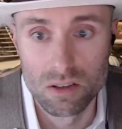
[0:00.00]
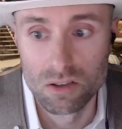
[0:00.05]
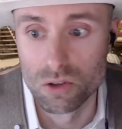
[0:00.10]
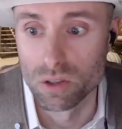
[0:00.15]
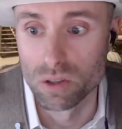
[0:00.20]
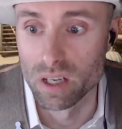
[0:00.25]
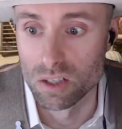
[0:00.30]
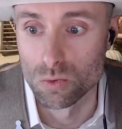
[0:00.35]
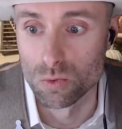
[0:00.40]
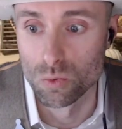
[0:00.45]
So
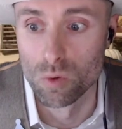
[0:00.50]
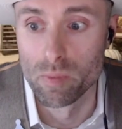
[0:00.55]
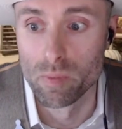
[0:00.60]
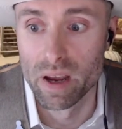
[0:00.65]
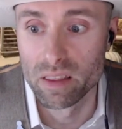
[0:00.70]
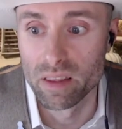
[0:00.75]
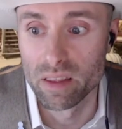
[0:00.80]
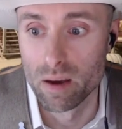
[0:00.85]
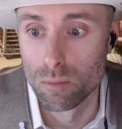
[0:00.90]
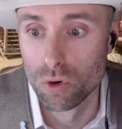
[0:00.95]
yes, we'll
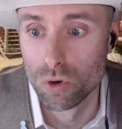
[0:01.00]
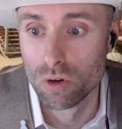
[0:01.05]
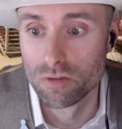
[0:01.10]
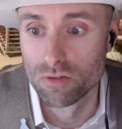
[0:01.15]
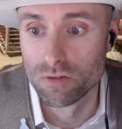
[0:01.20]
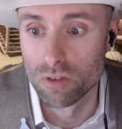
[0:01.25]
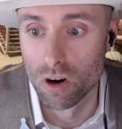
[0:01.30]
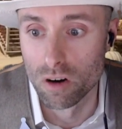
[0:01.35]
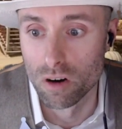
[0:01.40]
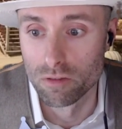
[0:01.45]
make that move
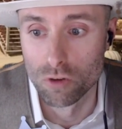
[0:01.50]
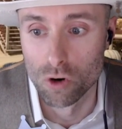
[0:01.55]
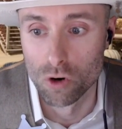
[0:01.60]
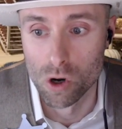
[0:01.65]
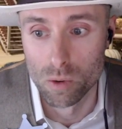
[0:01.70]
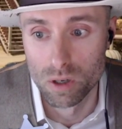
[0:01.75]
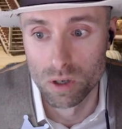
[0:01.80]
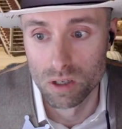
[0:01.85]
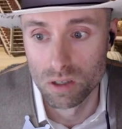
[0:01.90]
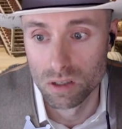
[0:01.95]

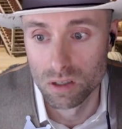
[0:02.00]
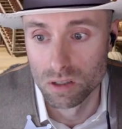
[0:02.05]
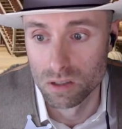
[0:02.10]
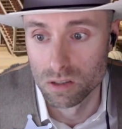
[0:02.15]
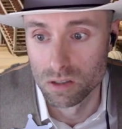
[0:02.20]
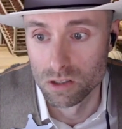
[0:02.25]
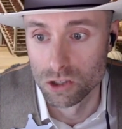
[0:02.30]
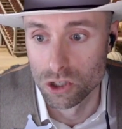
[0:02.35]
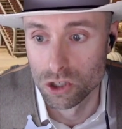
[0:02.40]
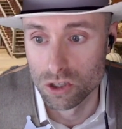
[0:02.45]
forward,
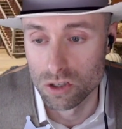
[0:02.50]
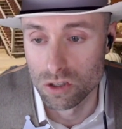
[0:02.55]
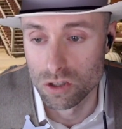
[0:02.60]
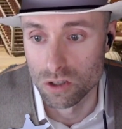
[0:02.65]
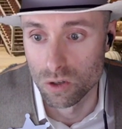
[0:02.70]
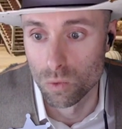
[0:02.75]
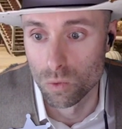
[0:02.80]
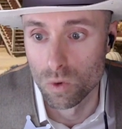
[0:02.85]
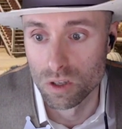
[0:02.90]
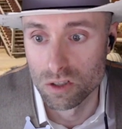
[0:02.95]
just
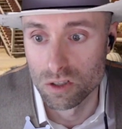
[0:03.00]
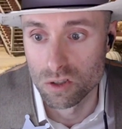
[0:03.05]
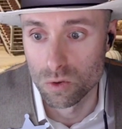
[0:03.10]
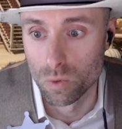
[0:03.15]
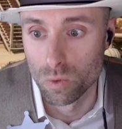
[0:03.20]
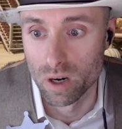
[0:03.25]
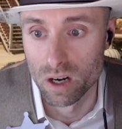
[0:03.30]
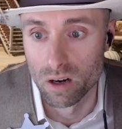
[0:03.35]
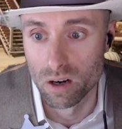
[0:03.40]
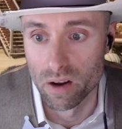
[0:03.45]
1
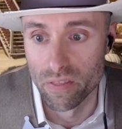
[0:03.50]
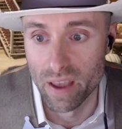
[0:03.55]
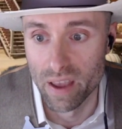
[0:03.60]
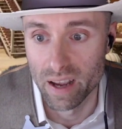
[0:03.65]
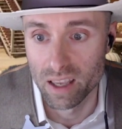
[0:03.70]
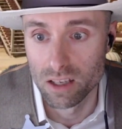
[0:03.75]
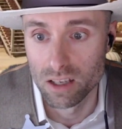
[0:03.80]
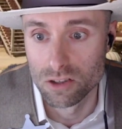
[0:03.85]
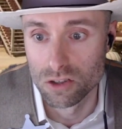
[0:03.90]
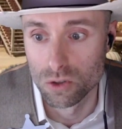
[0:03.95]
square, and
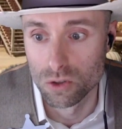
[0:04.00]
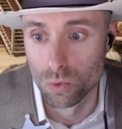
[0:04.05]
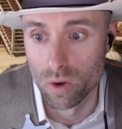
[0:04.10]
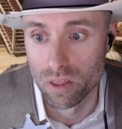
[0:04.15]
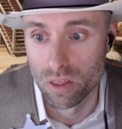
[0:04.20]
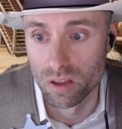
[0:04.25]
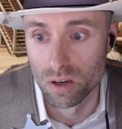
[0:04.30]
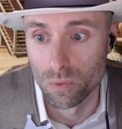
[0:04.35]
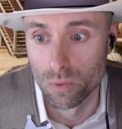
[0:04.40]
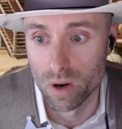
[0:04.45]
that gets you
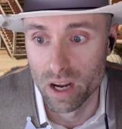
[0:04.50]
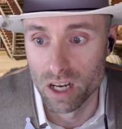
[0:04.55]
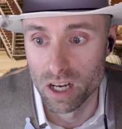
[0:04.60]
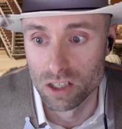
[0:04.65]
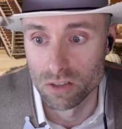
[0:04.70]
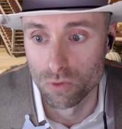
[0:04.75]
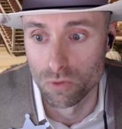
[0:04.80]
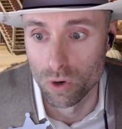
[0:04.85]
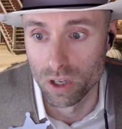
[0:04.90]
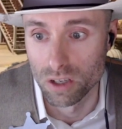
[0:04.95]
within
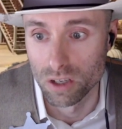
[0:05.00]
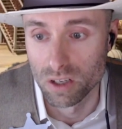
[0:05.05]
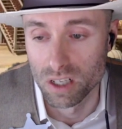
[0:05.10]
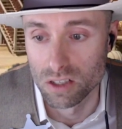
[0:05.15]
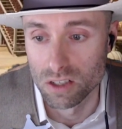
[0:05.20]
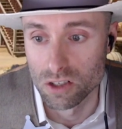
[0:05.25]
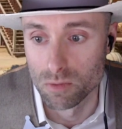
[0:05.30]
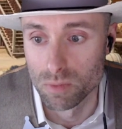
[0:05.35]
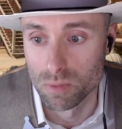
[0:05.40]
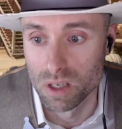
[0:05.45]
range of what you
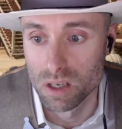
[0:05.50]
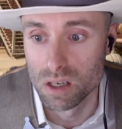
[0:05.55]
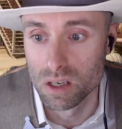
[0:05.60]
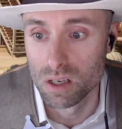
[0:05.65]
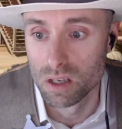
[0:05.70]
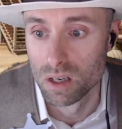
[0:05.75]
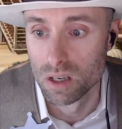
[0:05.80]
need to be.